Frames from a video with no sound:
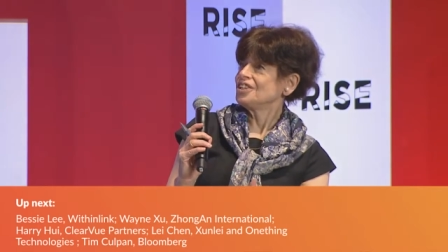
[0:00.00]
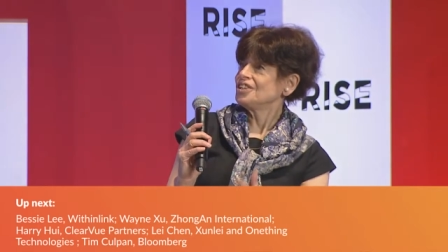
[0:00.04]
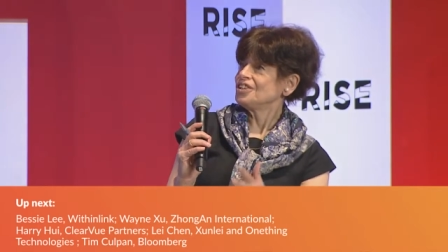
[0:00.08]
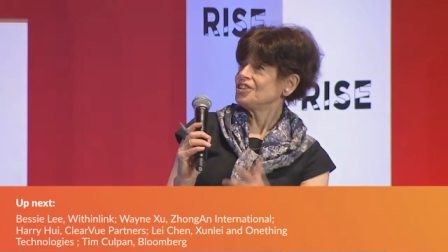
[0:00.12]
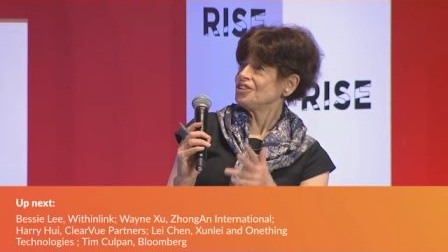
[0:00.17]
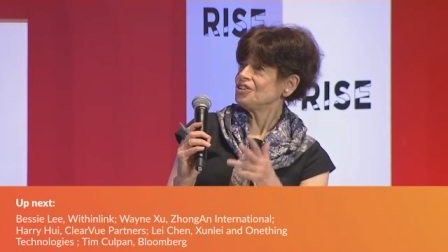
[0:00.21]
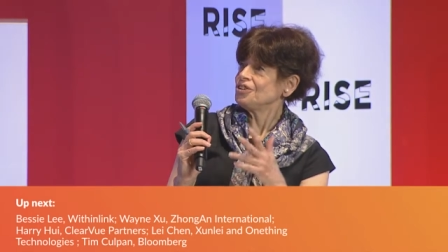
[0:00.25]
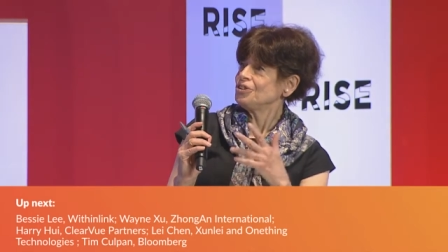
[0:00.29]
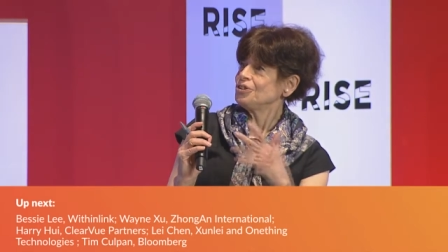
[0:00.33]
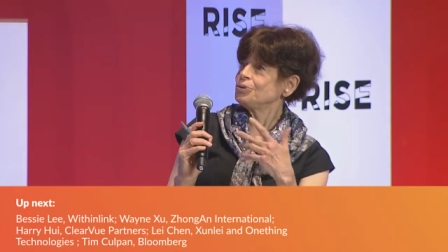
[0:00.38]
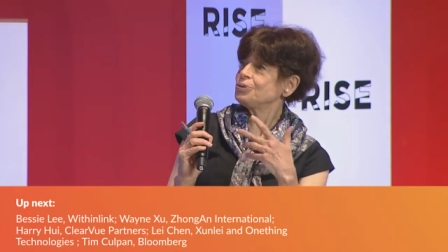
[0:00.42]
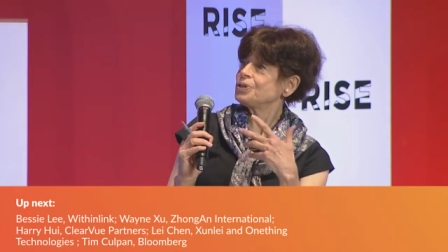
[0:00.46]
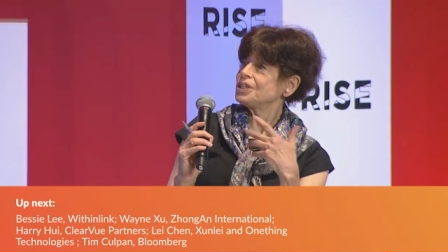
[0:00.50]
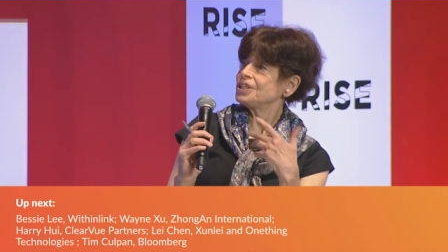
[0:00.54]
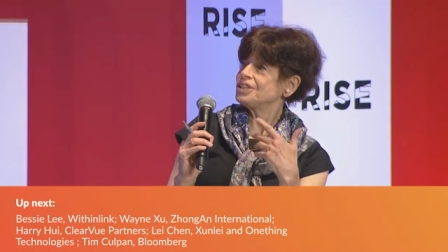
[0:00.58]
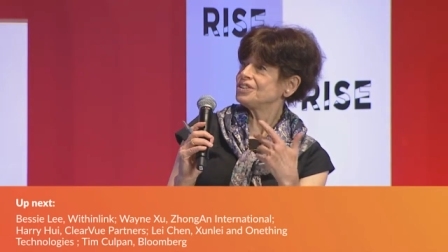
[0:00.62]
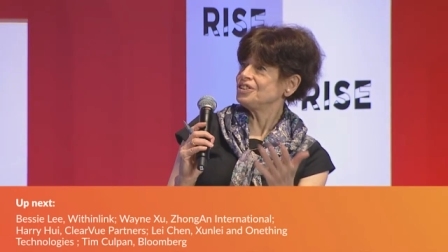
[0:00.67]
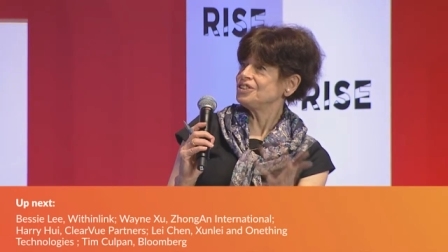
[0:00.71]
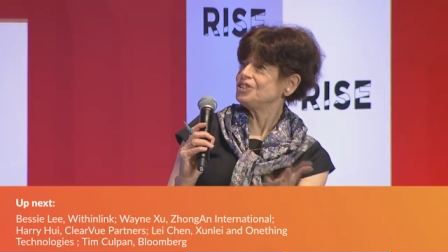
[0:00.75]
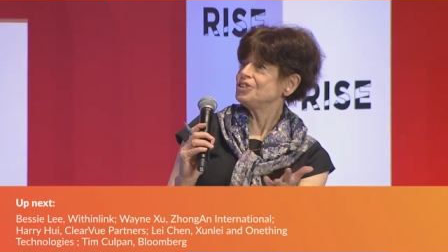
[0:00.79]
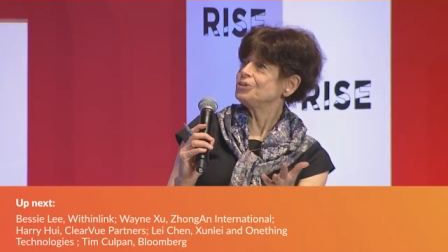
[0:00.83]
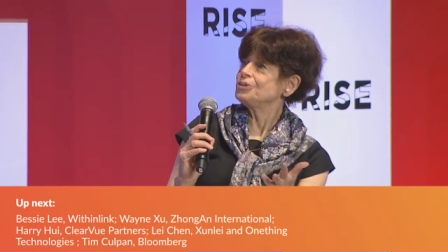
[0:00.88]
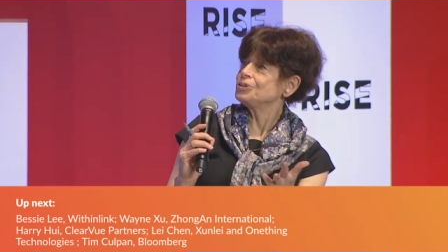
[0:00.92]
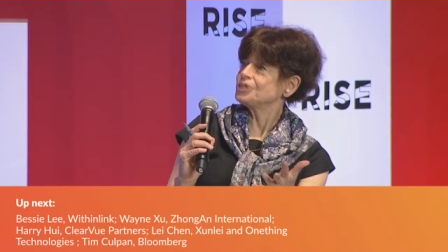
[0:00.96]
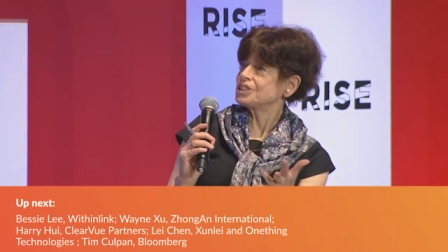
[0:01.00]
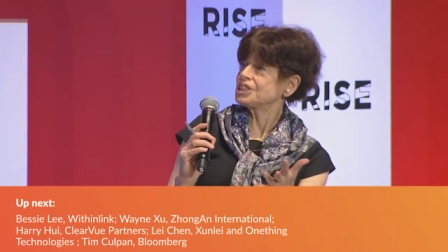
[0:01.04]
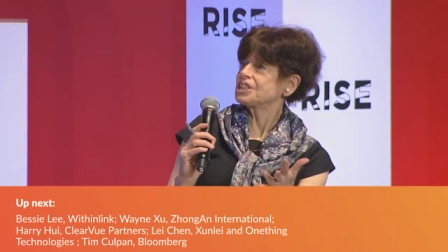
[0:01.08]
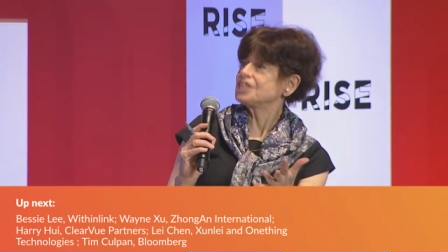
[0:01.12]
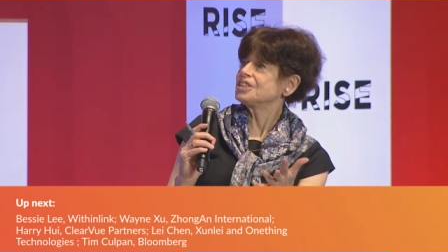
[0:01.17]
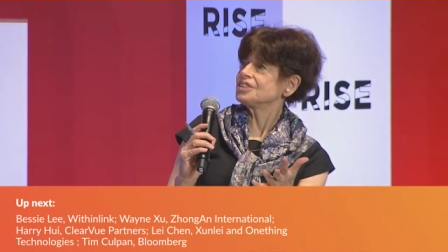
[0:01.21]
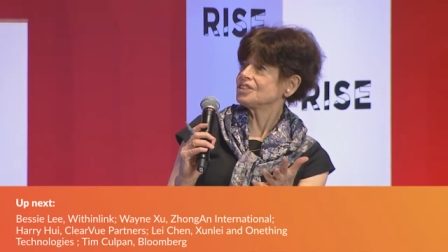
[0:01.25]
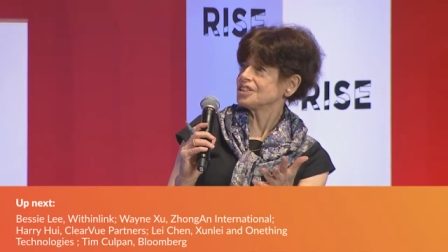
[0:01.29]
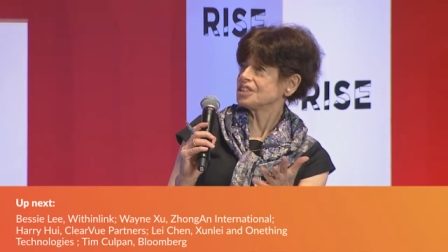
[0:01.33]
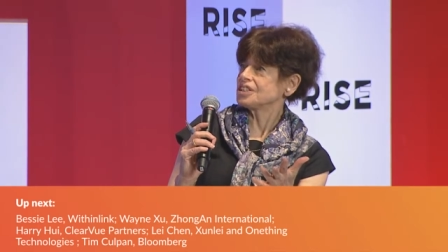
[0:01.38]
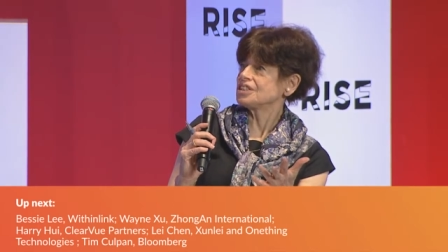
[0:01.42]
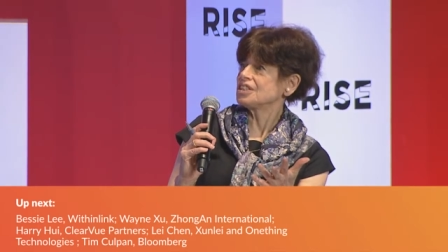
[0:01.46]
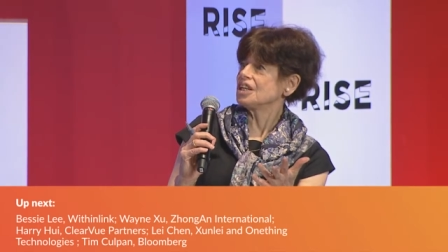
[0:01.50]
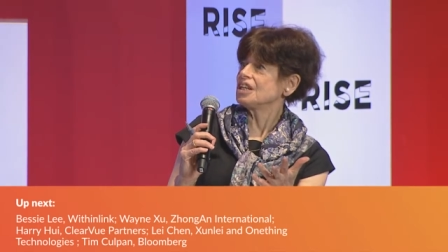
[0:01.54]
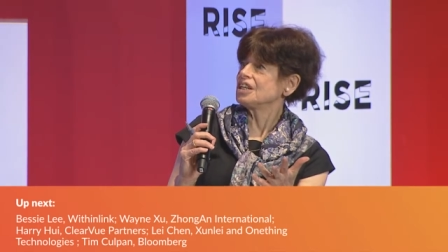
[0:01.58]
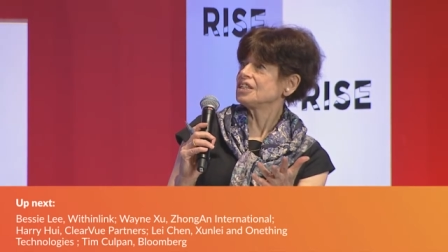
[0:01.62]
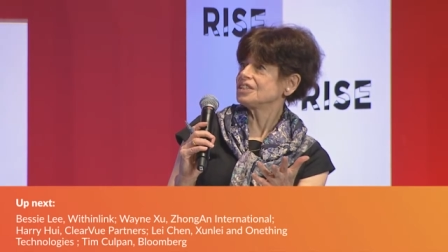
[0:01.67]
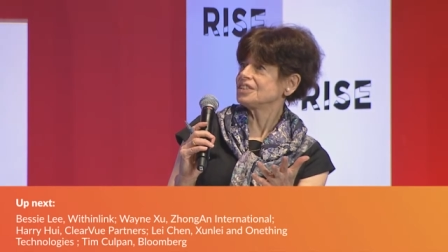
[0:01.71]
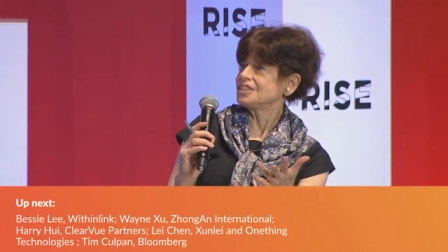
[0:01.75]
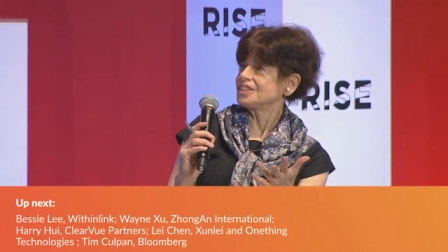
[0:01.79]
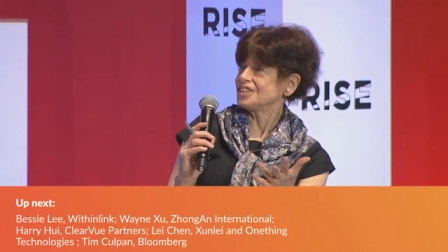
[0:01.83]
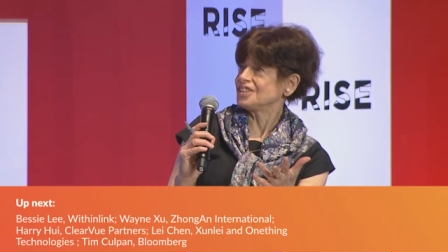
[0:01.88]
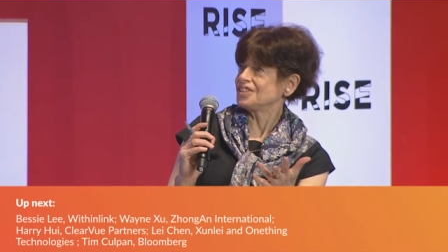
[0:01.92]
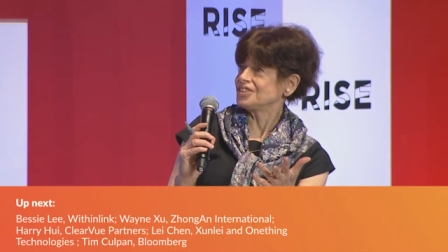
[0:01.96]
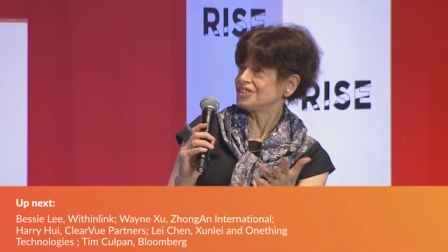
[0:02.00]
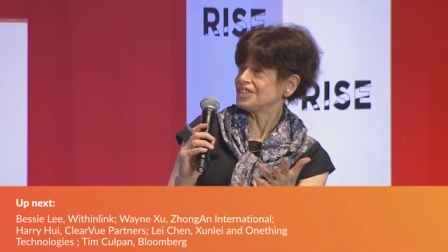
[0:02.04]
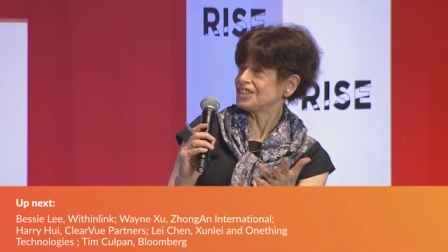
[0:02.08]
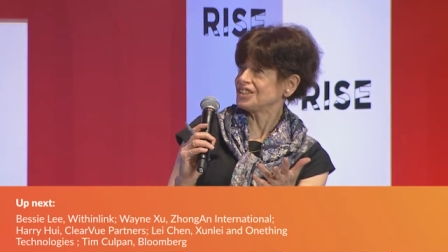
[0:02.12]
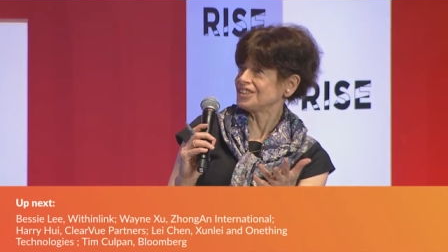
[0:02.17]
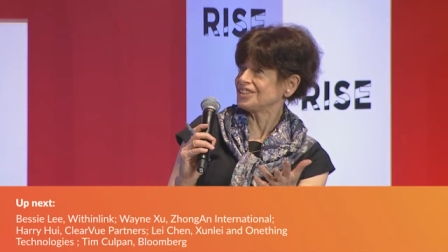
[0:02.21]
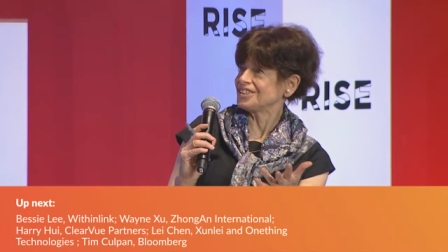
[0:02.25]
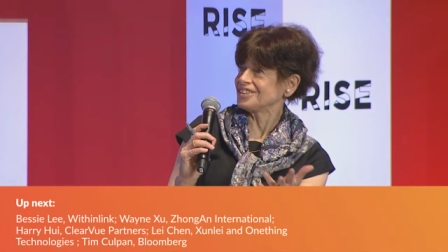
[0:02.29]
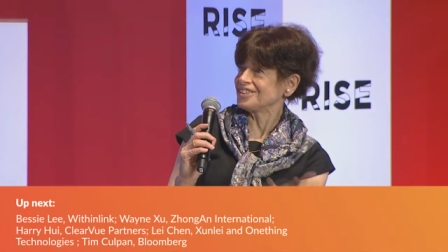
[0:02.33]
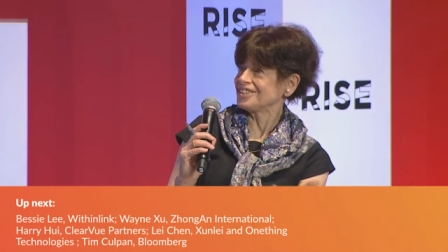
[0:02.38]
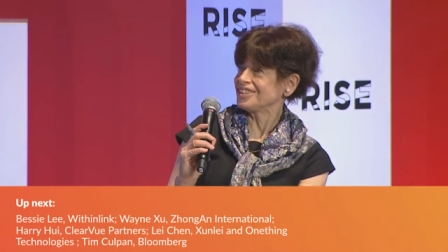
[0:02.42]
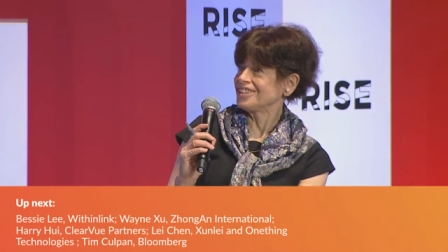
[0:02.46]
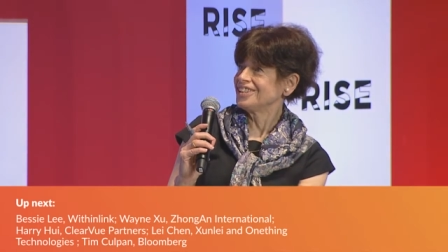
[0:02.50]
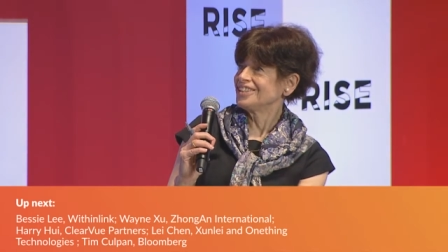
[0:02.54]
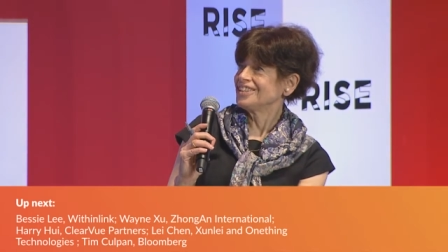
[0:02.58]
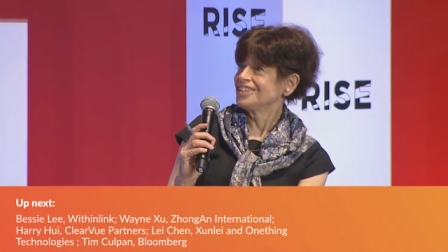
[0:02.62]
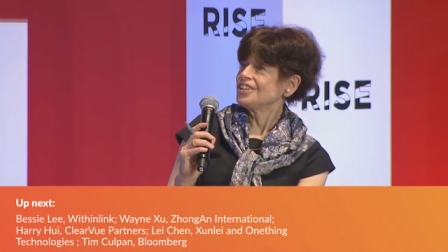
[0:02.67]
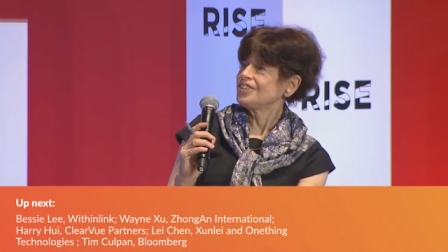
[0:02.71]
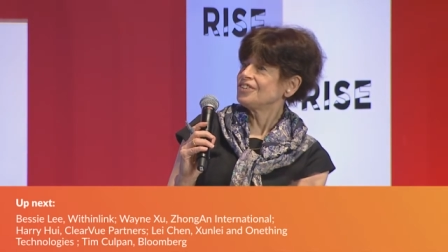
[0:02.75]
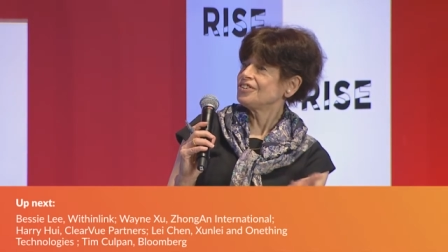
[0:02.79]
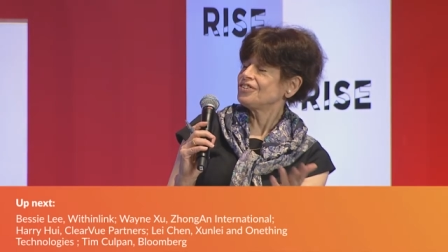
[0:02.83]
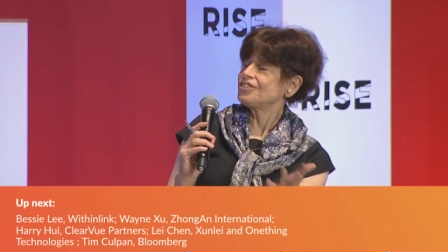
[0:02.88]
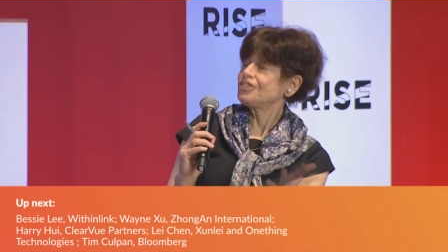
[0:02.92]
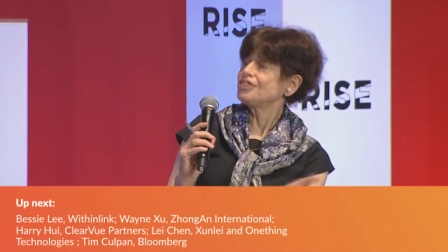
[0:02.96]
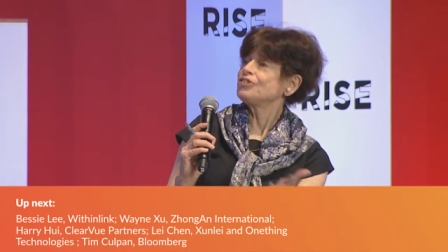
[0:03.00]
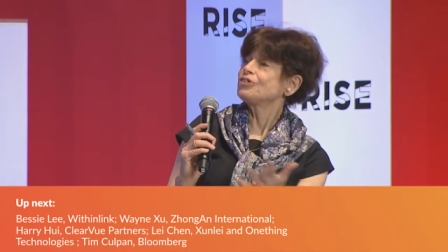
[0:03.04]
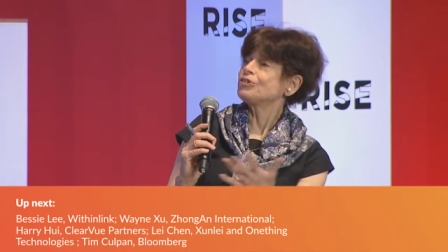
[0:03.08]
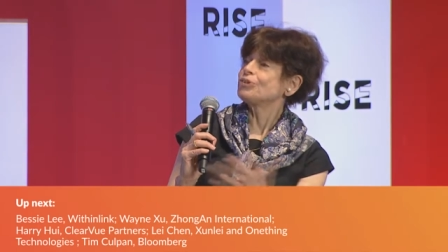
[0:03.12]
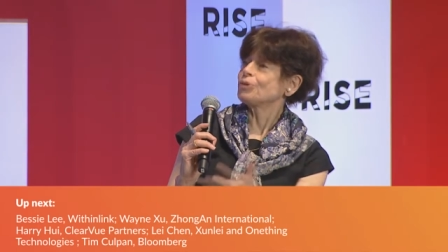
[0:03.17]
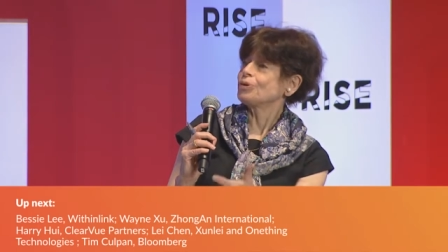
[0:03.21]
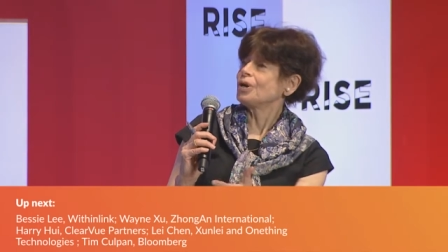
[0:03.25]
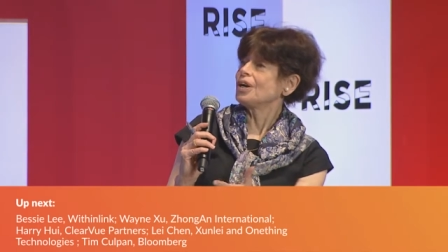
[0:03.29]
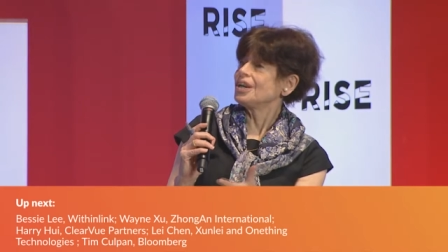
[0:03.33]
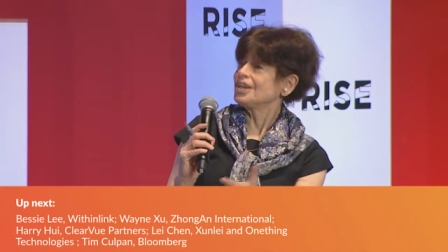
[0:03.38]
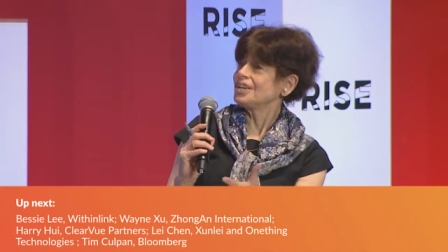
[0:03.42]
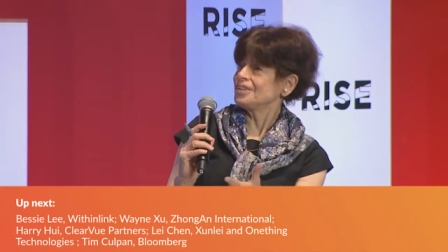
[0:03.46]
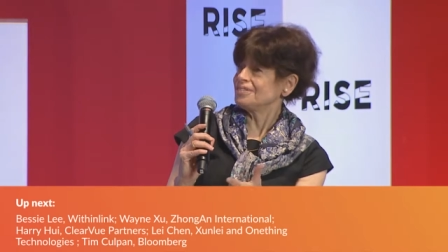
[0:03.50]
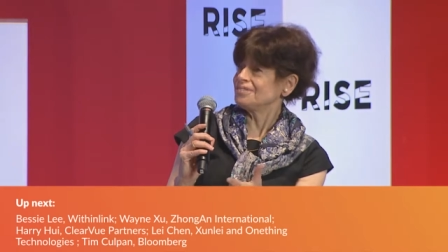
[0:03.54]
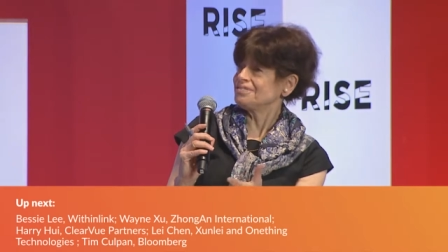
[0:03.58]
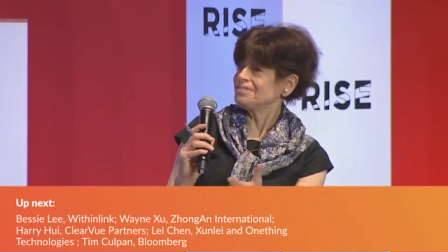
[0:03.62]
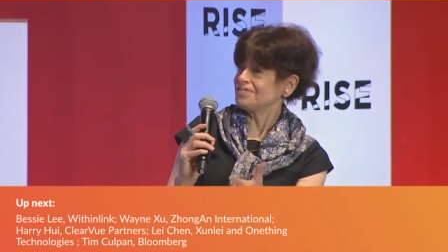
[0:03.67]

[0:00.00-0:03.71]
you can use consolidation to drive